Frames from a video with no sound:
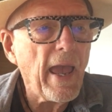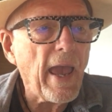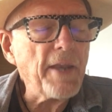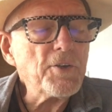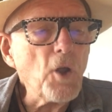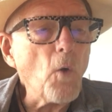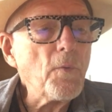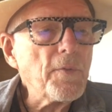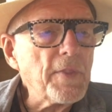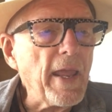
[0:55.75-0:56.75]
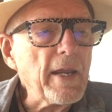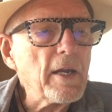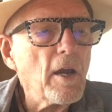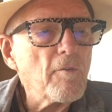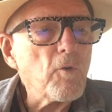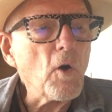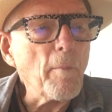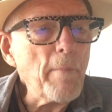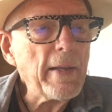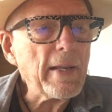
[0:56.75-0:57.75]
And don't think for a
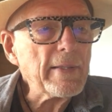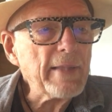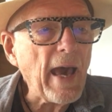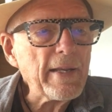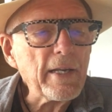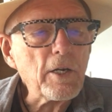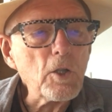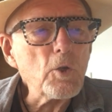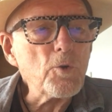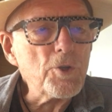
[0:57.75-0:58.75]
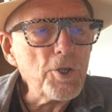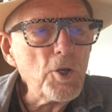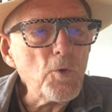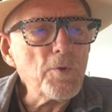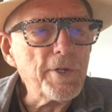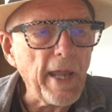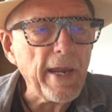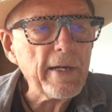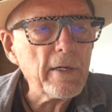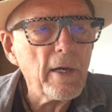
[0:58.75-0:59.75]
minute that includes you,
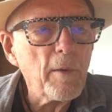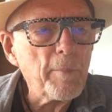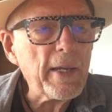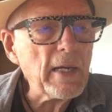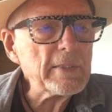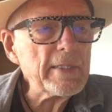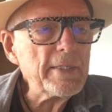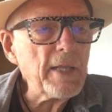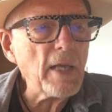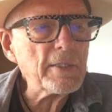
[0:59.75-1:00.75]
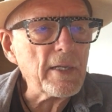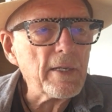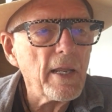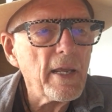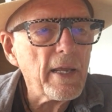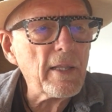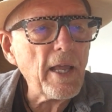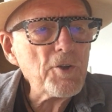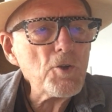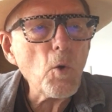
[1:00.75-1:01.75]
dink, because it doesn't,
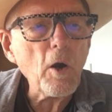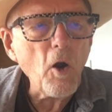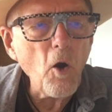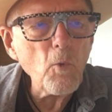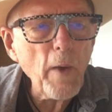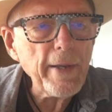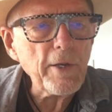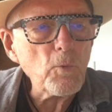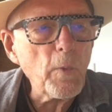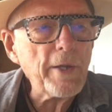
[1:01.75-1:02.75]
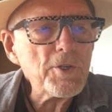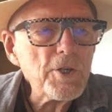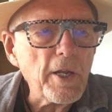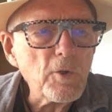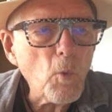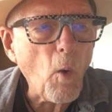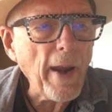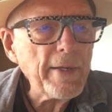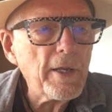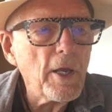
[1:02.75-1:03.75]
unless you are already rich and white,